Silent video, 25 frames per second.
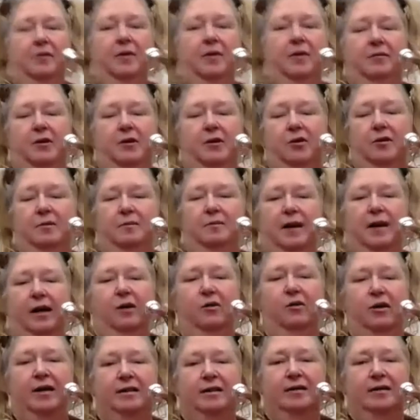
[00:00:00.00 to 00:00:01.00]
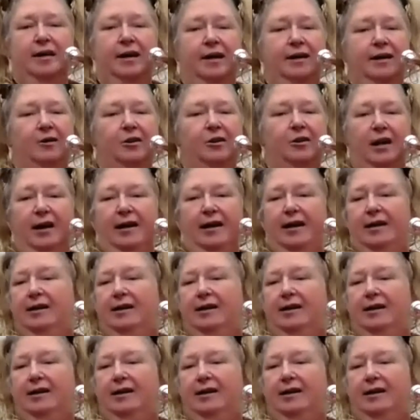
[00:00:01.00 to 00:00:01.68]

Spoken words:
you notice my crazy hair today,